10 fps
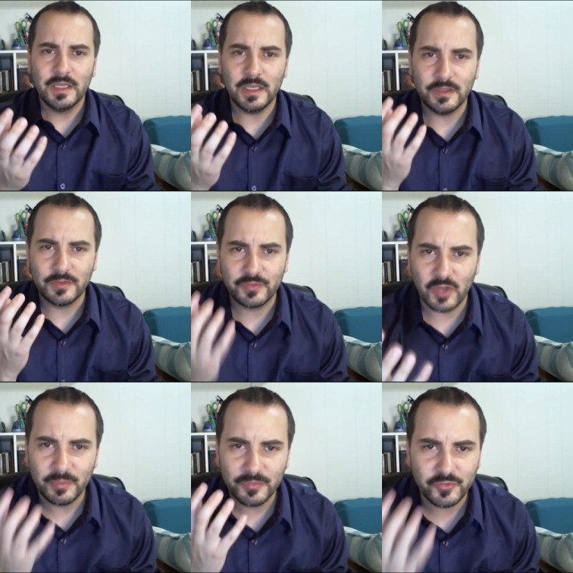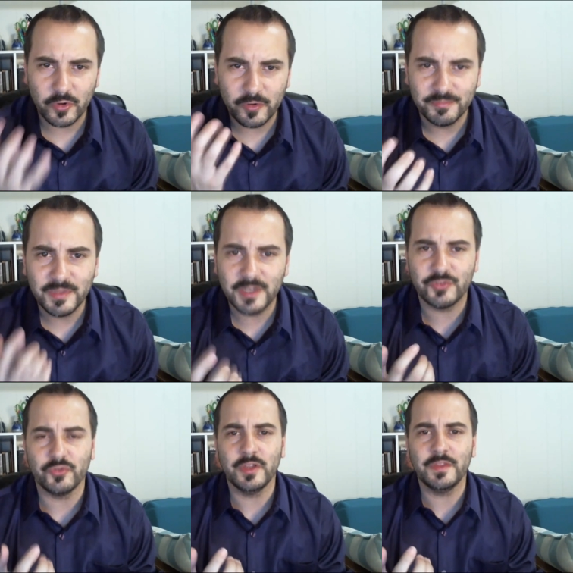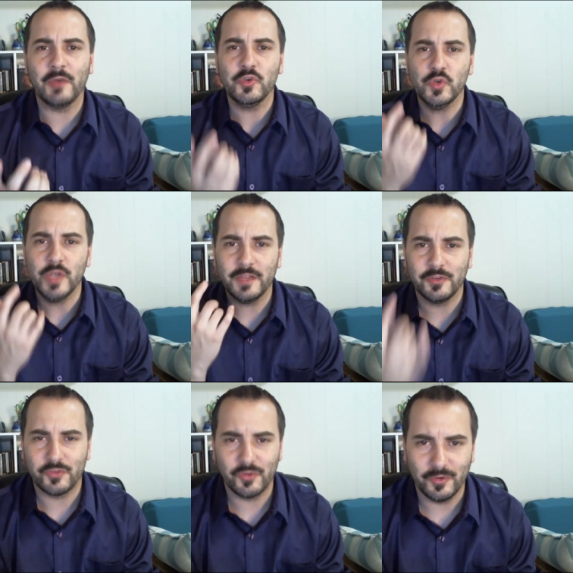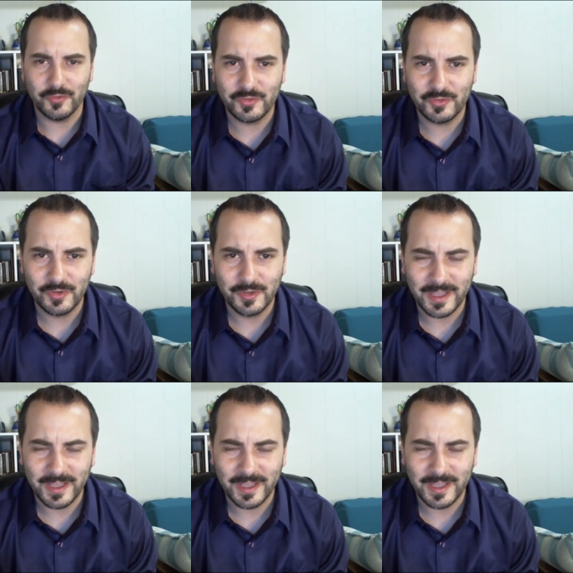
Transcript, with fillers: in some sort of ministry that would unite the church.